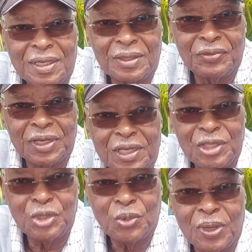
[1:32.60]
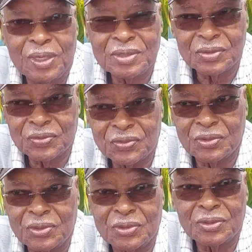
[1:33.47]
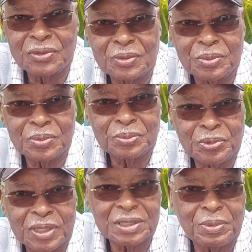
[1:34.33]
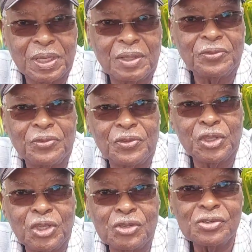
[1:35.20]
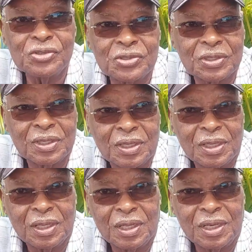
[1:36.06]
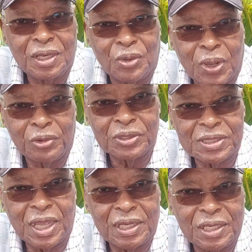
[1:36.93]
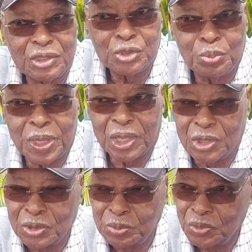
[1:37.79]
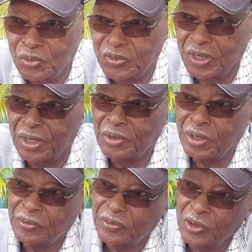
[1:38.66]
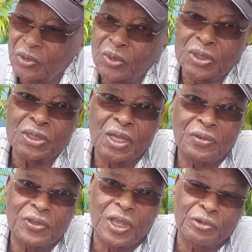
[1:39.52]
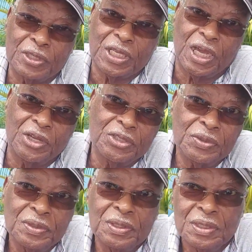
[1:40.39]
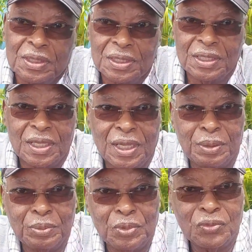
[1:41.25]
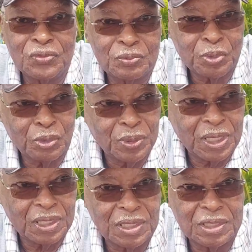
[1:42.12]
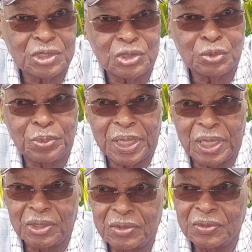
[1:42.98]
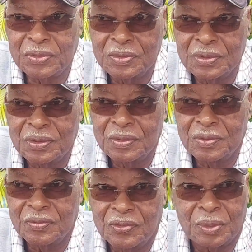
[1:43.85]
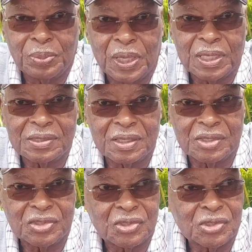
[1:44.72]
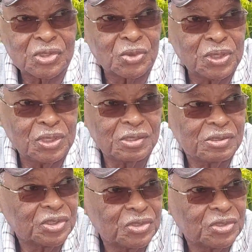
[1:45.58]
living in the US for approximately 50 years. Now I reside in Tobago, moved here after I retired. I moved permanently to Tobago for the past 6 or so years.